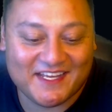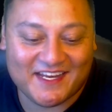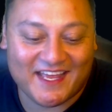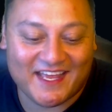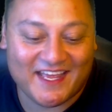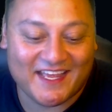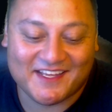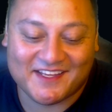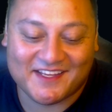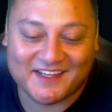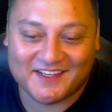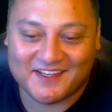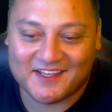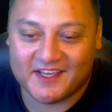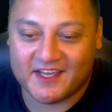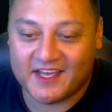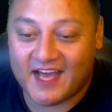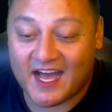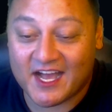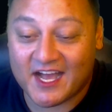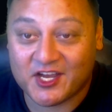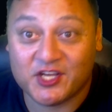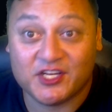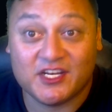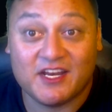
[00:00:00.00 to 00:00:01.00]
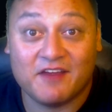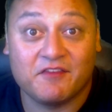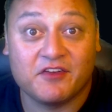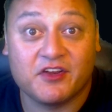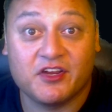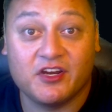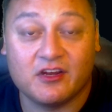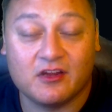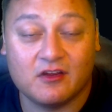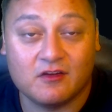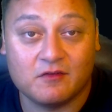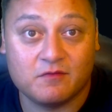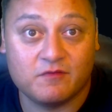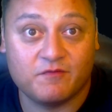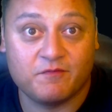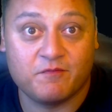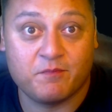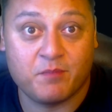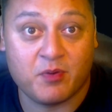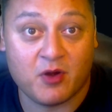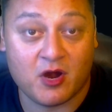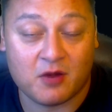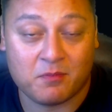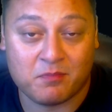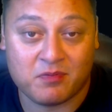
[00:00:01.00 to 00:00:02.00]
a good
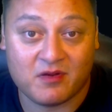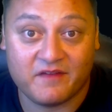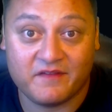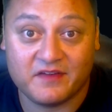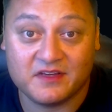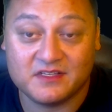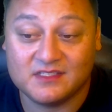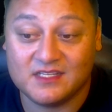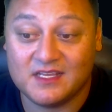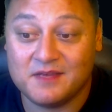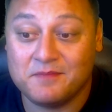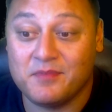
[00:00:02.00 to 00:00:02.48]
perk previously,